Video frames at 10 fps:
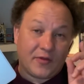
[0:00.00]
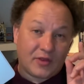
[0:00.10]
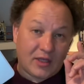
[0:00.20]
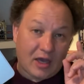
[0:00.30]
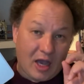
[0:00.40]

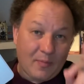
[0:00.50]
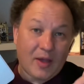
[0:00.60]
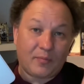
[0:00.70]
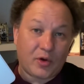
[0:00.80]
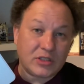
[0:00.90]
The
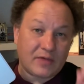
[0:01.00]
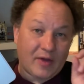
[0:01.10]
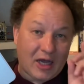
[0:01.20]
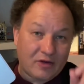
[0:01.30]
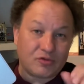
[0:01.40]
iPad Pros have
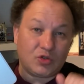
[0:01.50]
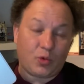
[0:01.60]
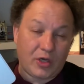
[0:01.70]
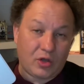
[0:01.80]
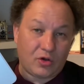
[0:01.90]

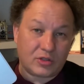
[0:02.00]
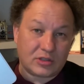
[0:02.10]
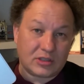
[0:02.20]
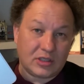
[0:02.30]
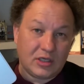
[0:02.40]
120 hertz